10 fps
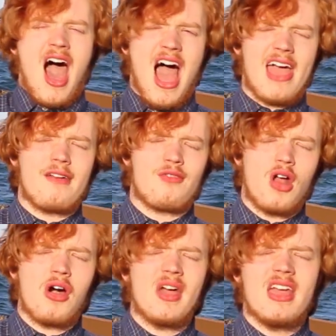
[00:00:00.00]
I have
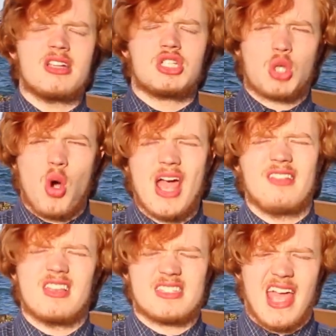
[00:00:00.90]
really
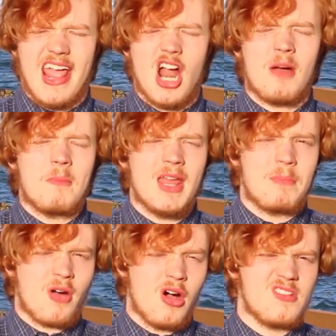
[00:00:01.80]
enjoyed this ARP
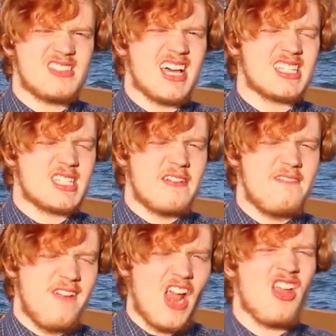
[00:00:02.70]
process
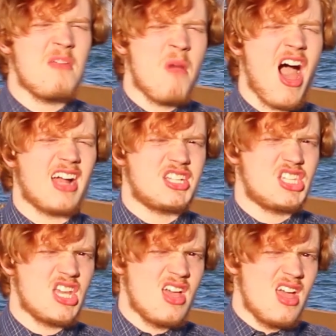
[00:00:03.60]
very much,
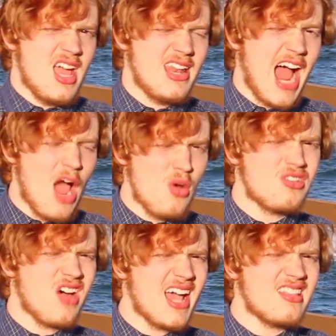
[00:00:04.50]
and I
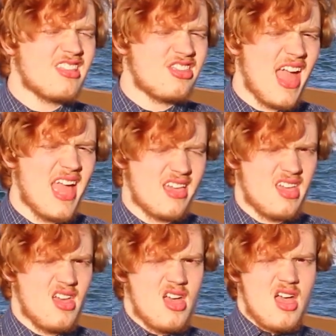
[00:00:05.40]
would like to thank
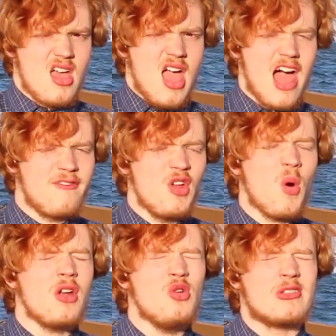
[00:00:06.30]

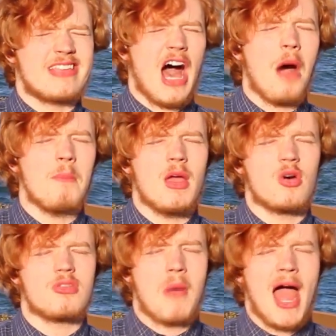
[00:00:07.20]
everyone who has helped me
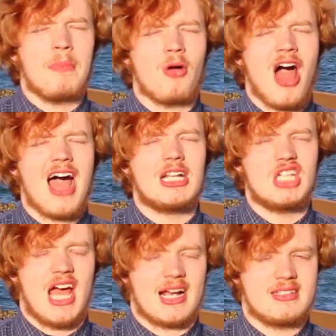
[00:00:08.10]
with my
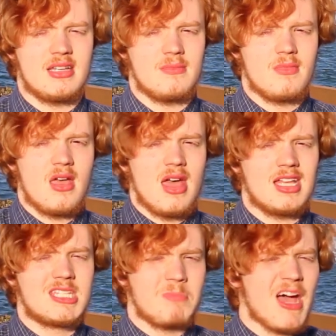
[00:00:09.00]
project,
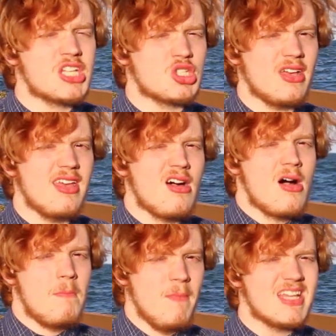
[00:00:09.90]
especially
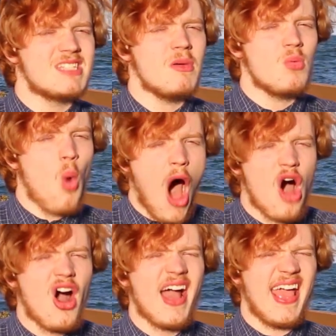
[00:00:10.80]
Miss
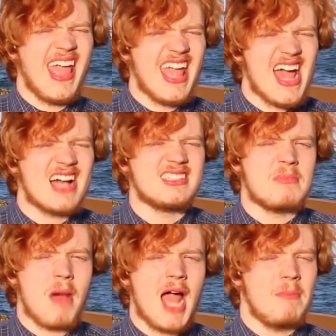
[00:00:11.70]
Manuela
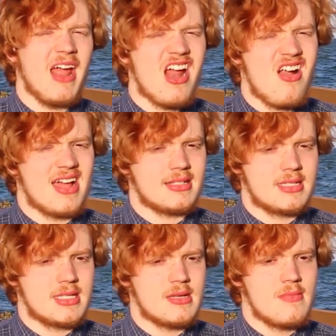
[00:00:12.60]
and my
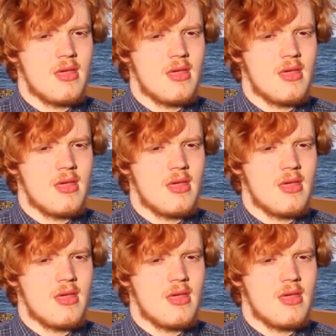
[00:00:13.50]
parents.